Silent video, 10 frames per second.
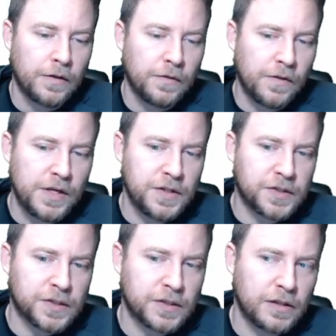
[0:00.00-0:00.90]

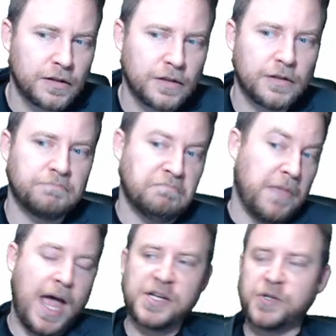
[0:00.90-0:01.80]
These
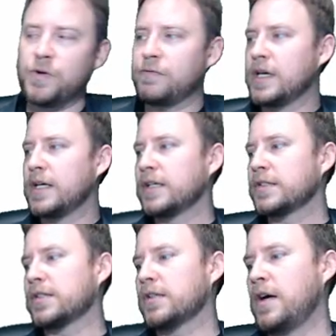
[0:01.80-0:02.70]
extra
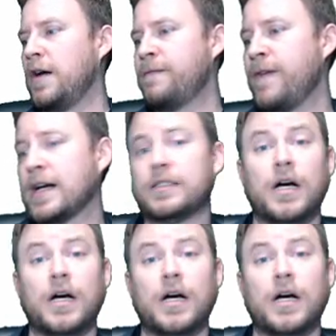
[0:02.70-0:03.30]
things affect